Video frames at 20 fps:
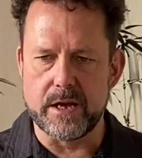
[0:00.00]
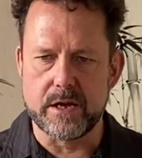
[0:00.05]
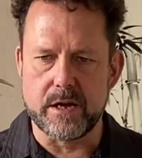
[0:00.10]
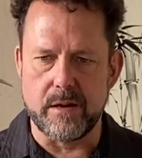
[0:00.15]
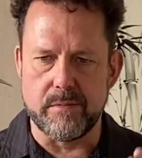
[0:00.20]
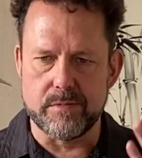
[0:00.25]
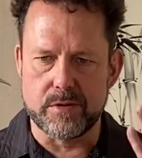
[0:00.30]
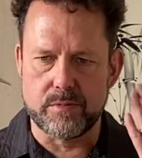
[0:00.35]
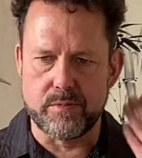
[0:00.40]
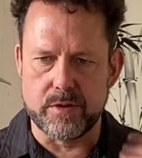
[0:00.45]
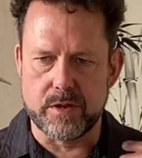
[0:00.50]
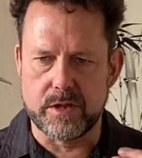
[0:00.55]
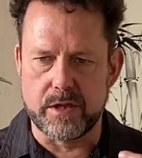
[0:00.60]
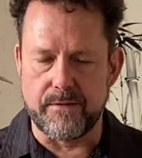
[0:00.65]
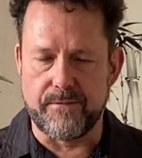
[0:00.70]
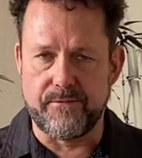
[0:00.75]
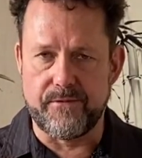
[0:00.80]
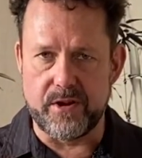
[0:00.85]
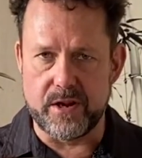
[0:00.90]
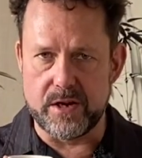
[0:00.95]
comes with the
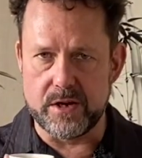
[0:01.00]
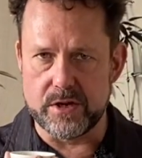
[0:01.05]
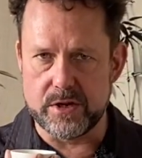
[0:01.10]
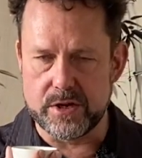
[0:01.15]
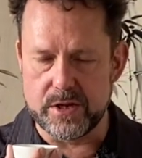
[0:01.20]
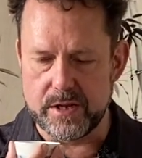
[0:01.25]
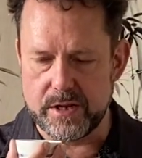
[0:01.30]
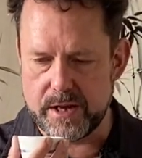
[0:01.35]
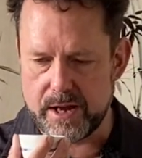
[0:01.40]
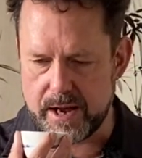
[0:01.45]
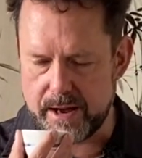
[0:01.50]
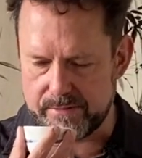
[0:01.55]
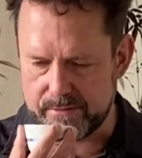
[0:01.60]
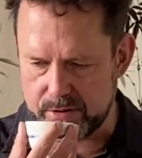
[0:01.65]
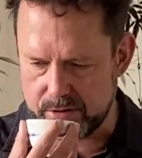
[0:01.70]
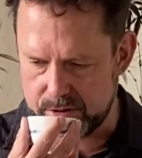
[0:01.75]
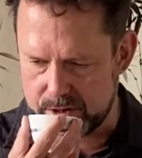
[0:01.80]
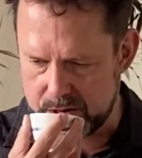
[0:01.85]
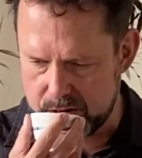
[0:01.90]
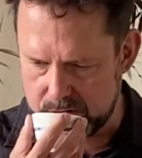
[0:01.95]
finish in the
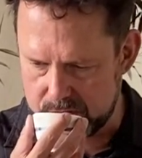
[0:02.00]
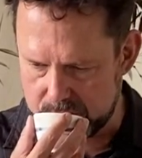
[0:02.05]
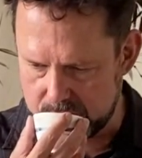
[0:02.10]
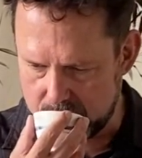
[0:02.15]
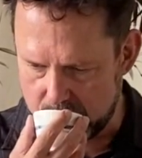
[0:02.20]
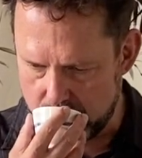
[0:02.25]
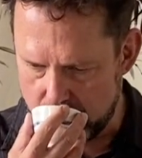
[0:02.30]
aftertaste.